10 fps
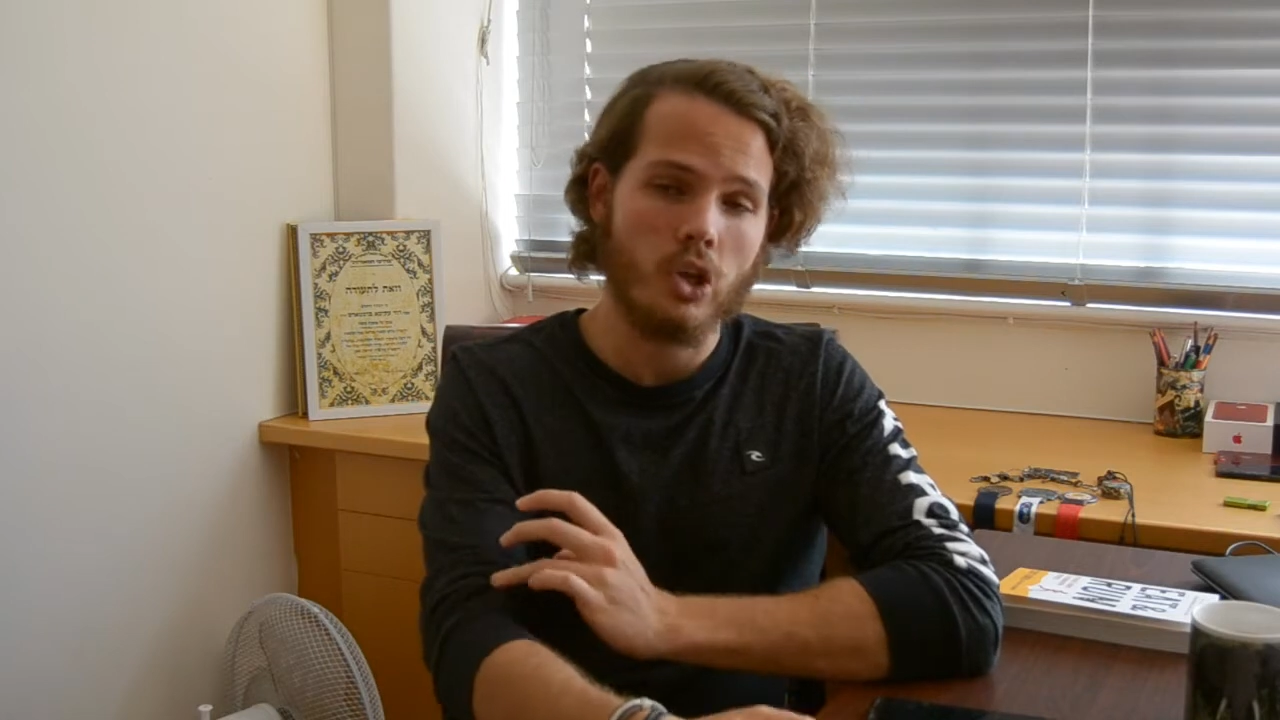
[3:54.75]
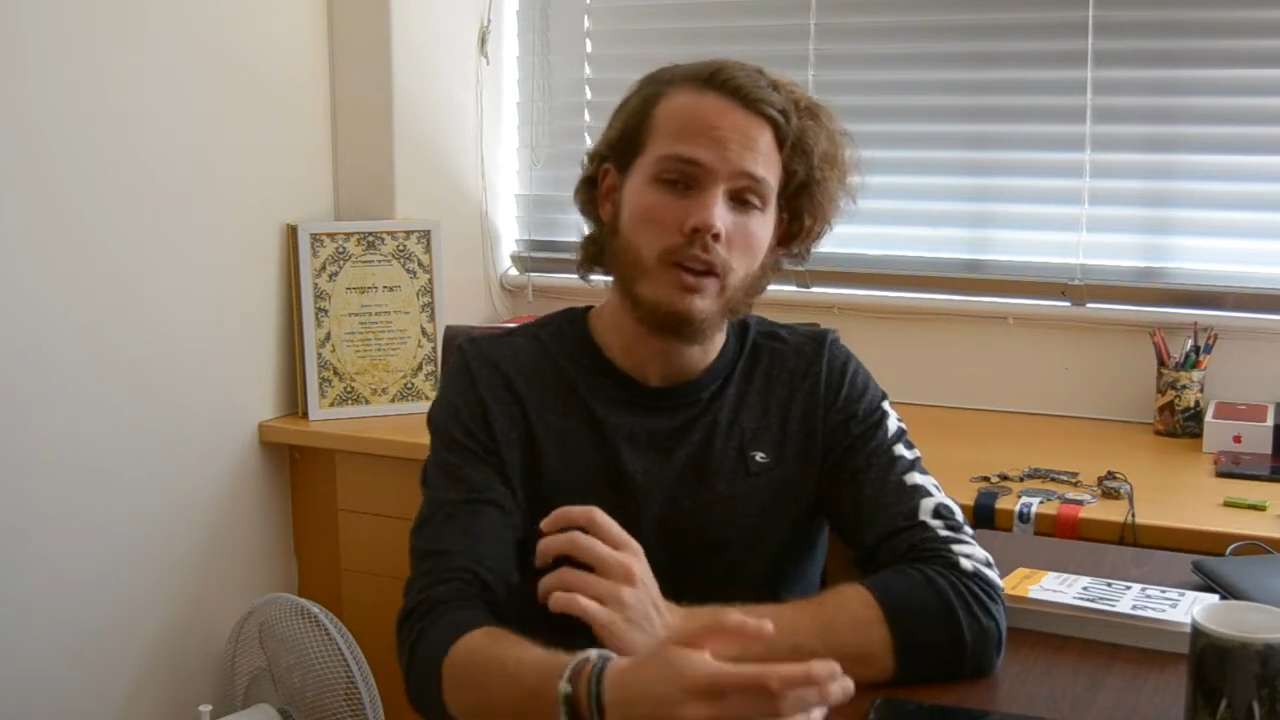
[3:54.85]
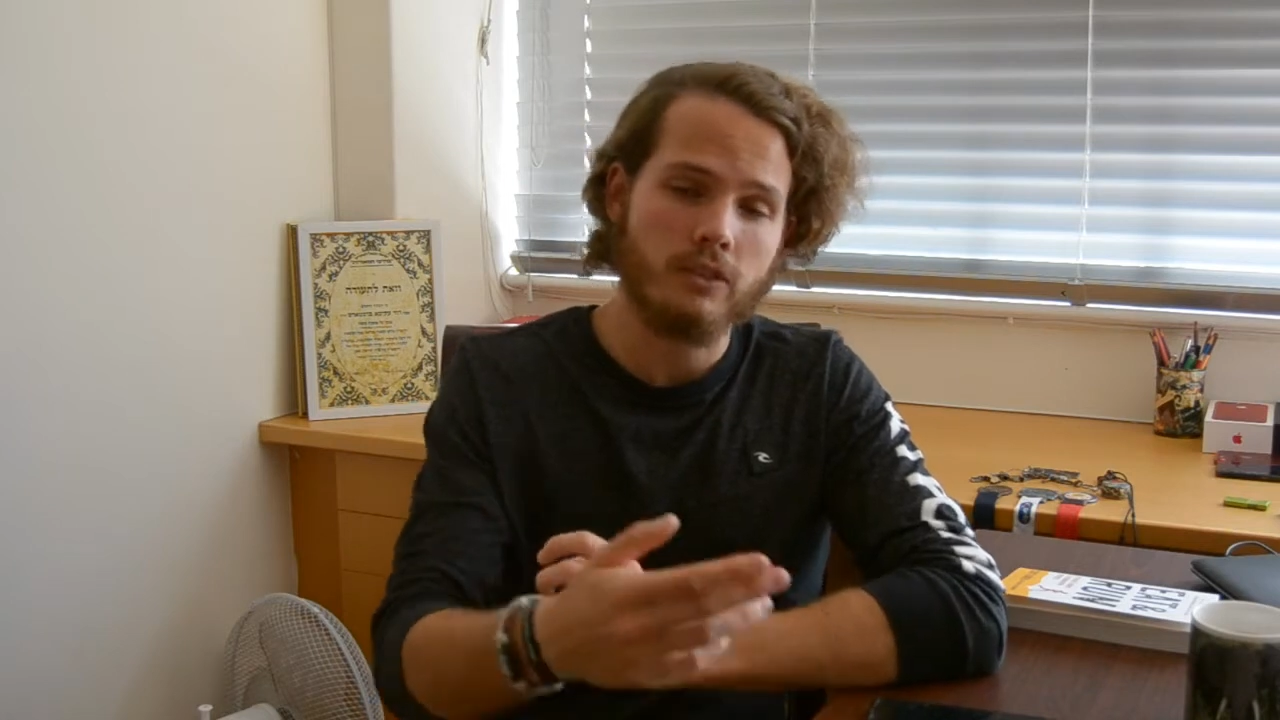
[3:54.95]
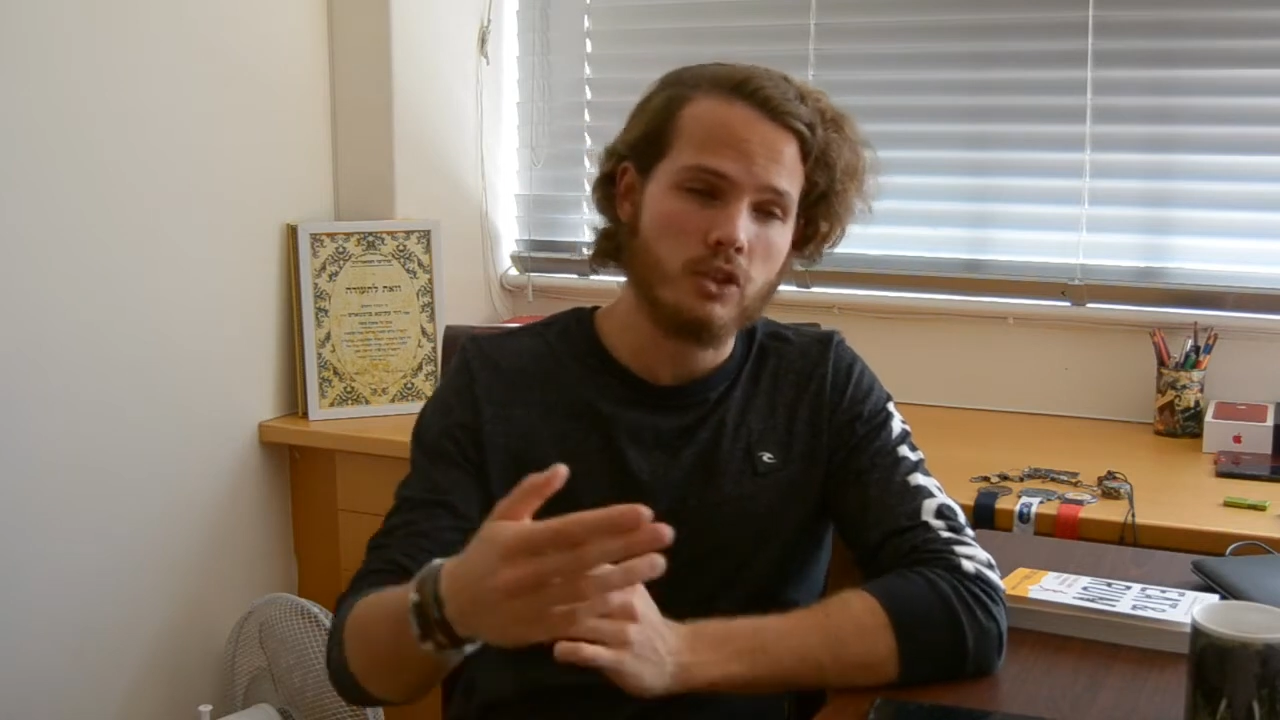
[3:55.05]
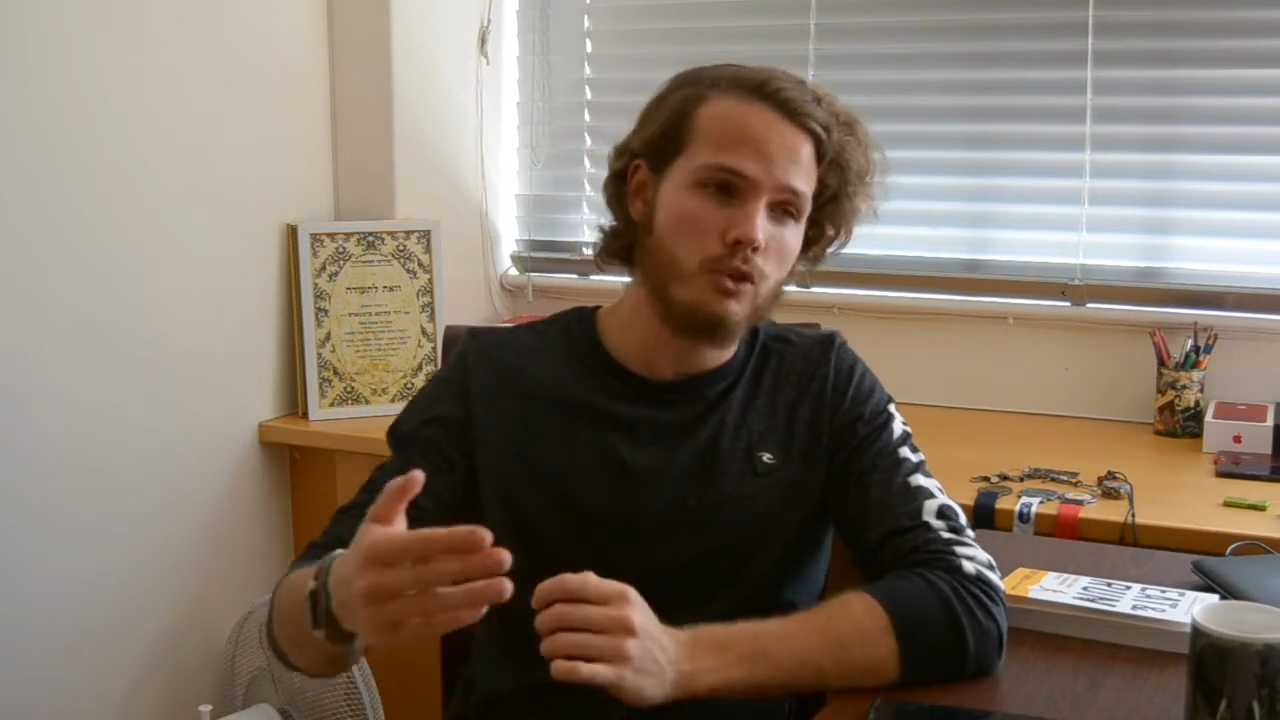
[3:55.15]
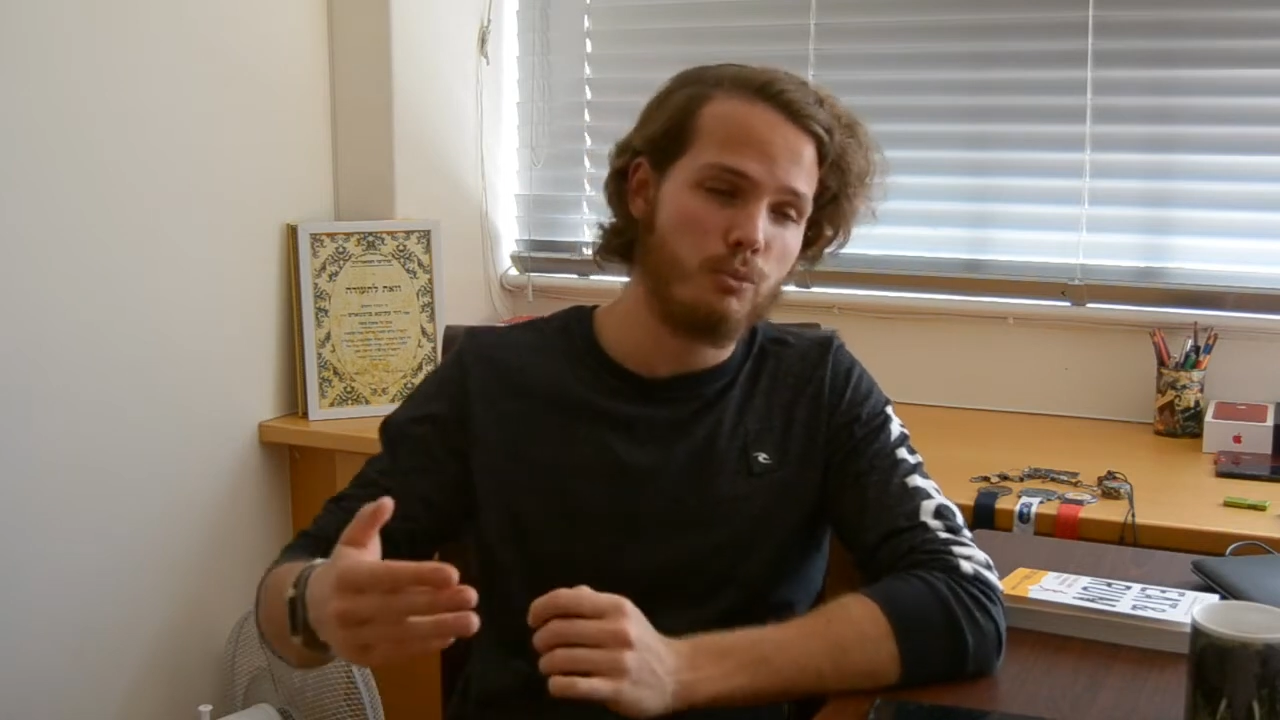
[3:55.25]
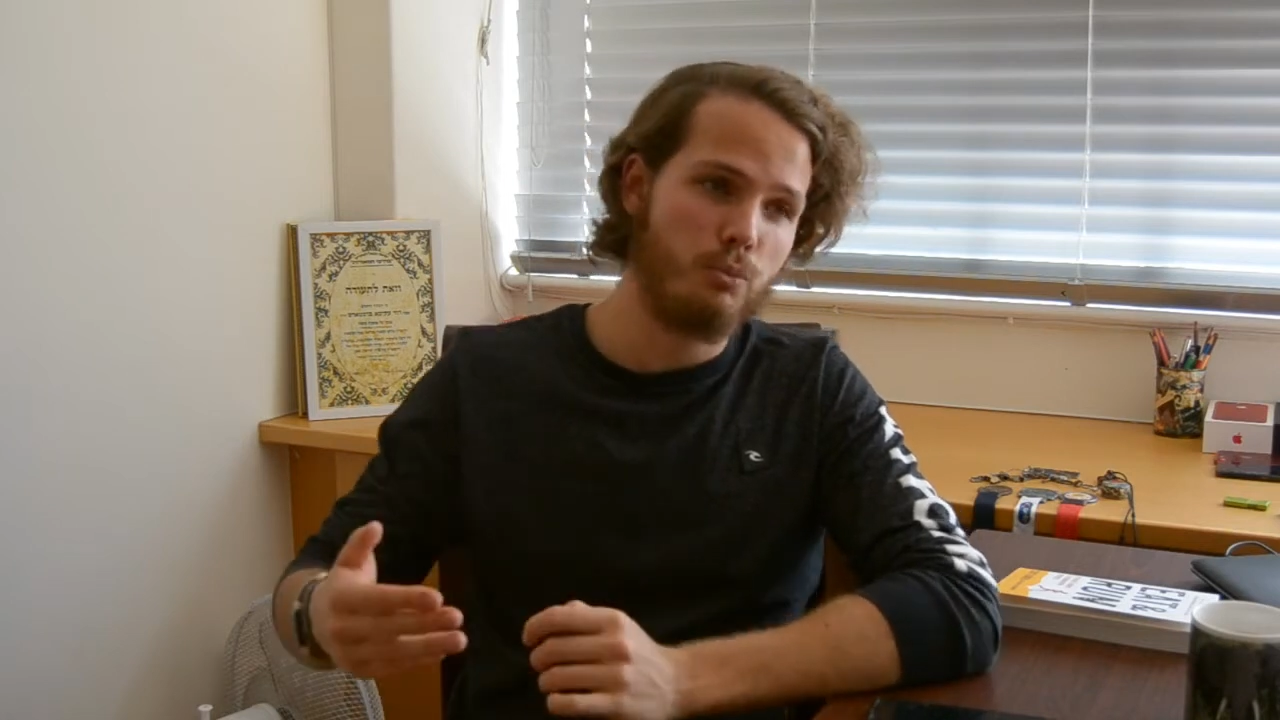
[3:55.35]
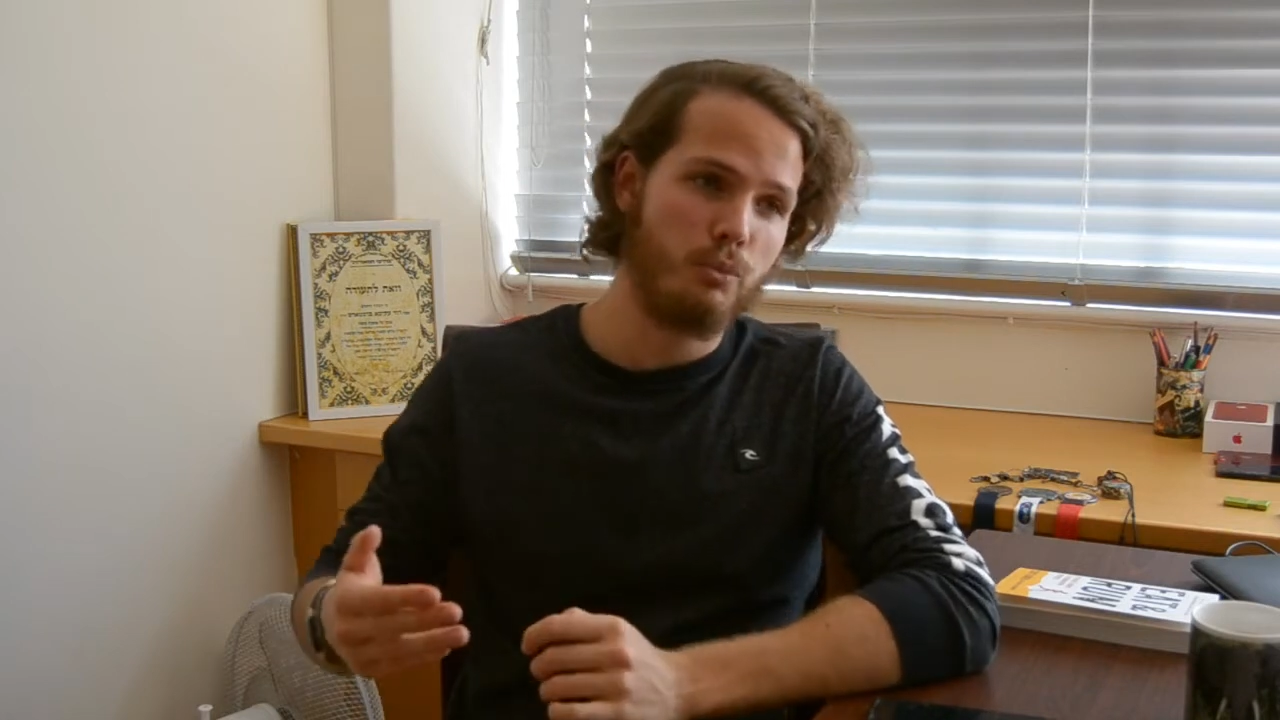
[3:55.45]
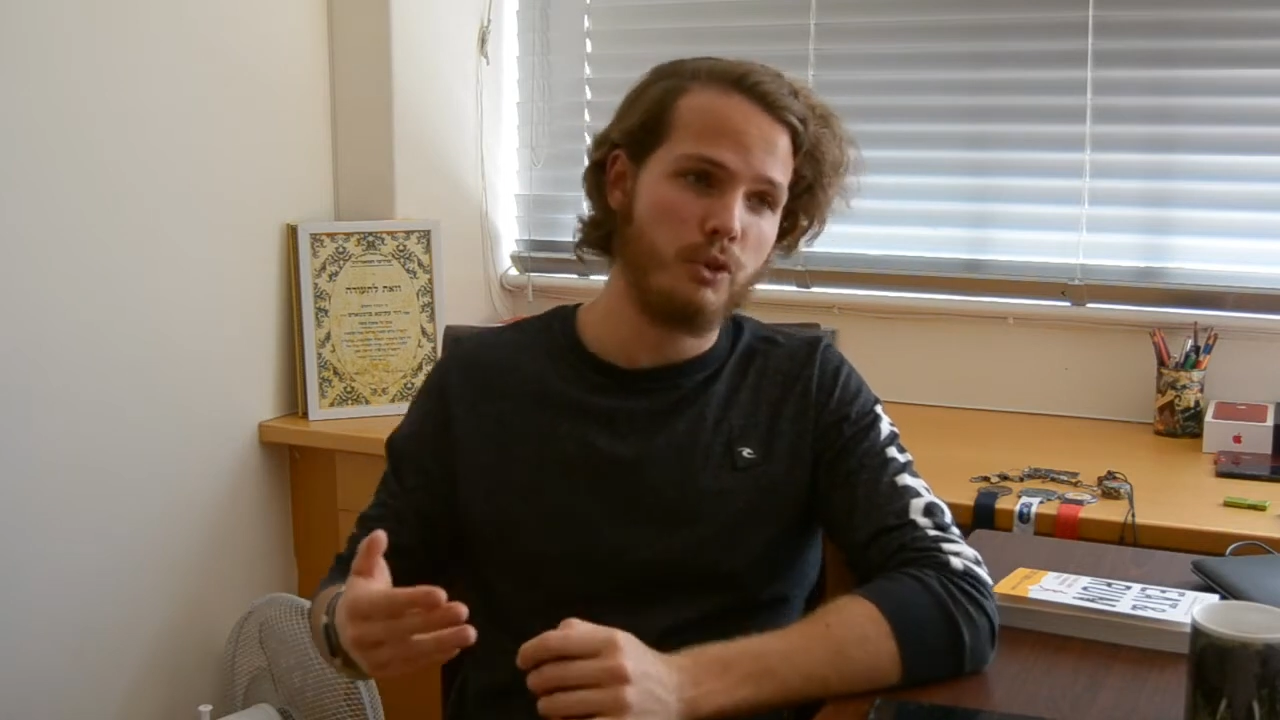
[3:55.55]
you have to